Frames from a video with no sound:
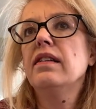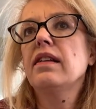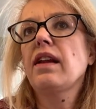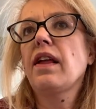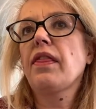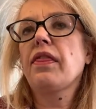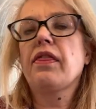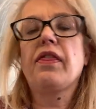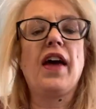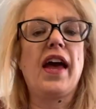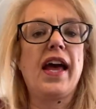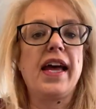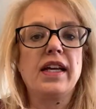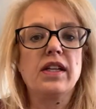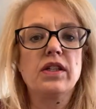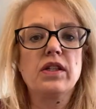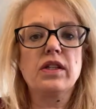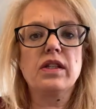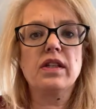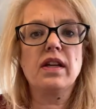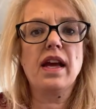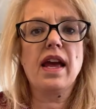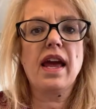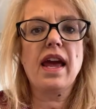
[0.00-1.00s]

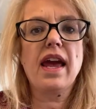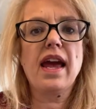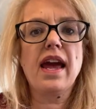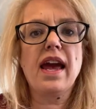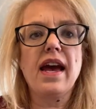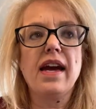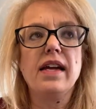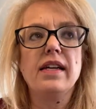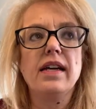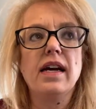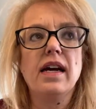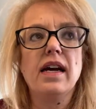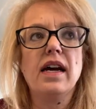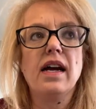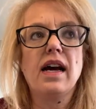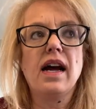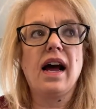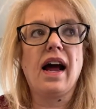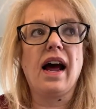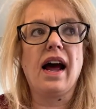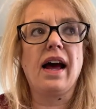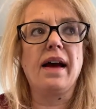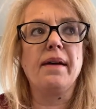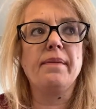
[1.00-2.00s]
things, and
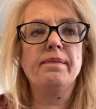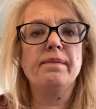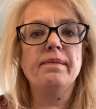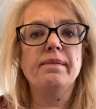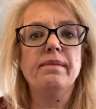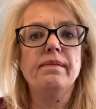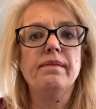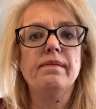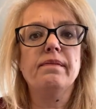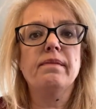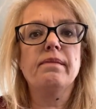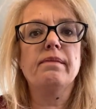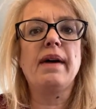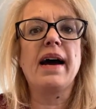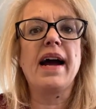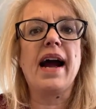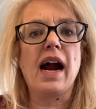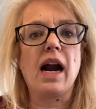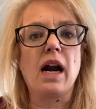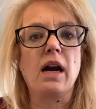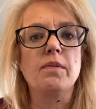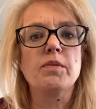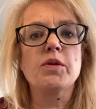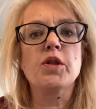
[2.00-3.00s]
my
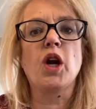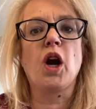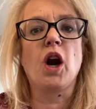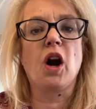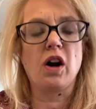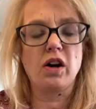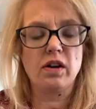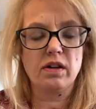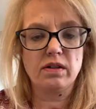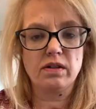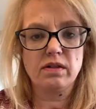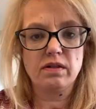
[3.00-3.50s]
arms hurt.